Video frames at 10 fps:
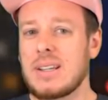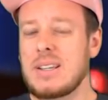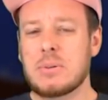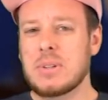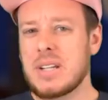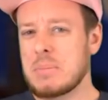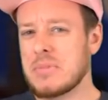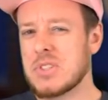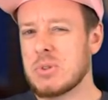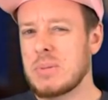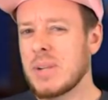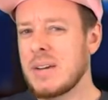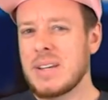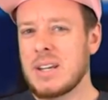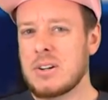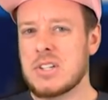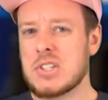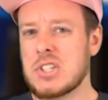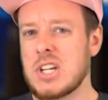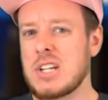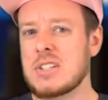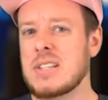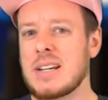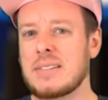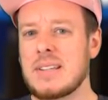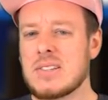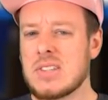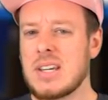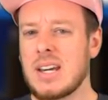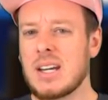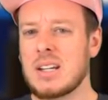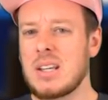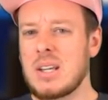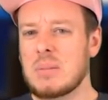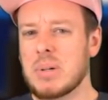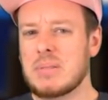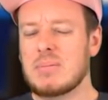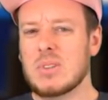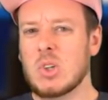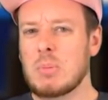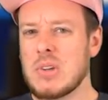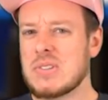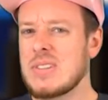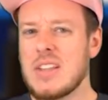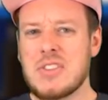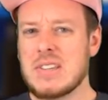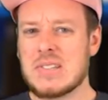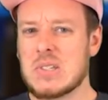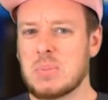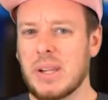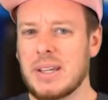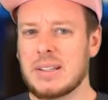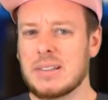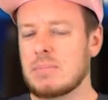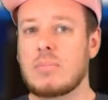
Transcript: either in the name of streamlining it or just changing the ideas they had, but almost nothing's explained.